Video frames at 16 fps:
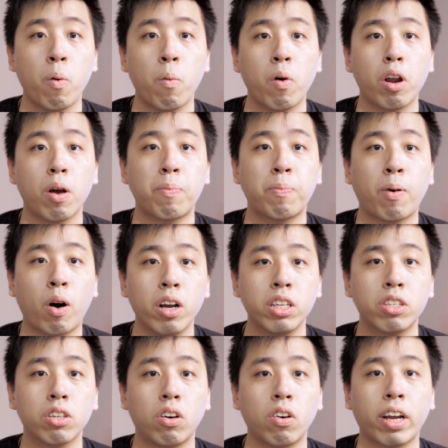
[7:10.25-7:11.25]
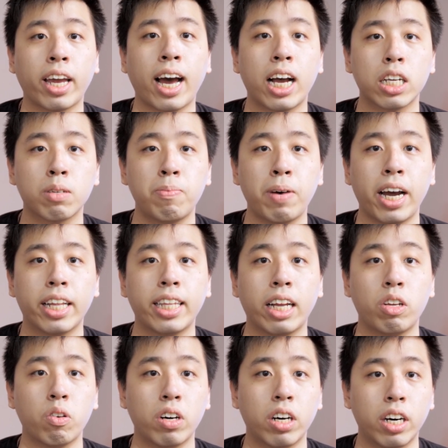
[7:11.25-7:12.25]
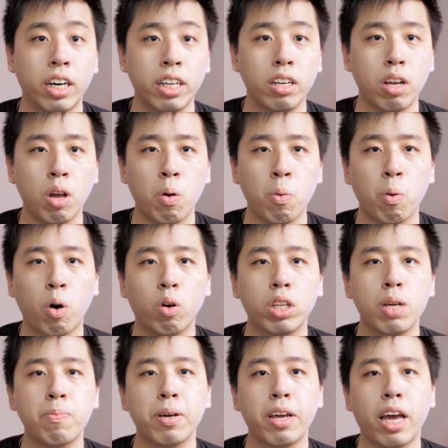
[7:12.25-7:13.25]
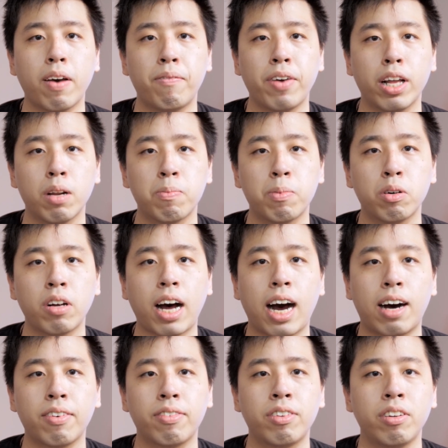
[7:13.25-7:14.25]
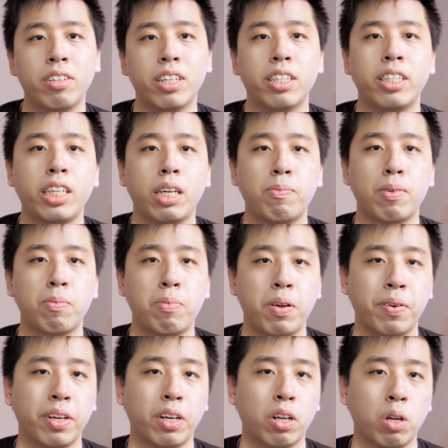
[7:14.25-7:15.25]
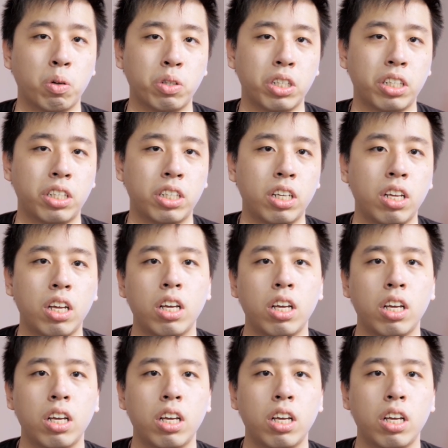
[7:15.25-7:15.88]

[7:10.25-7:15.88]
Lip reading: where your points or cashback that you earn will only be available after the statement period closes.